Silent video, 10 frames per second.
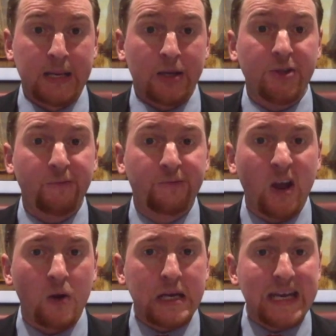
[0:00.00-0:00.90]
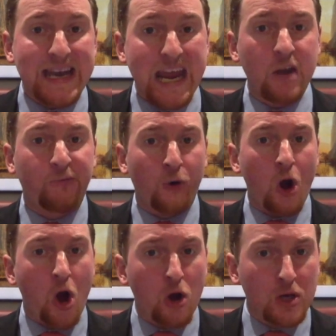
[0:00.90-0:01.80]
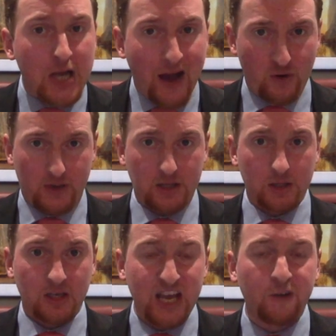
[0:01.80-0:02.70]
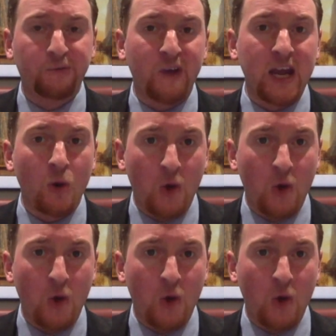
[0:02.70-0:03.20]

that the very need for all government can fade